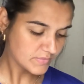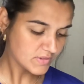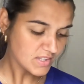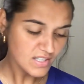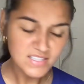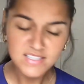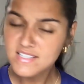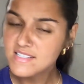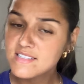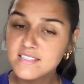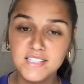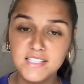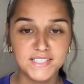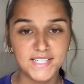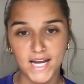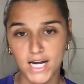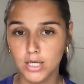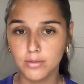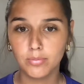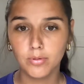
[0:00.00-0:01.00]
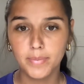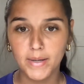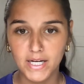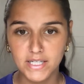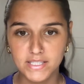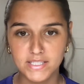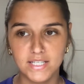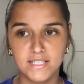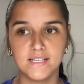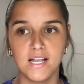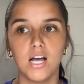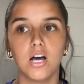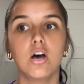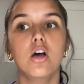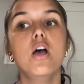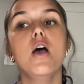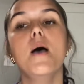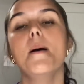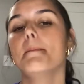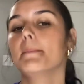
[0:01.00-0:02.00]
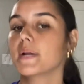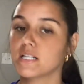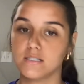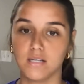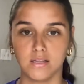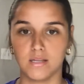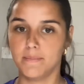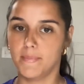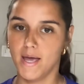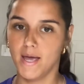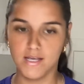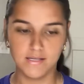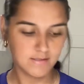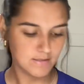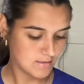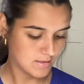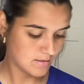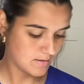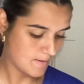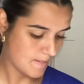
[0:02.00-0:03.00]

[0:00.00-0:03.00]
This isn't a terrible parenting style, but it's not the best.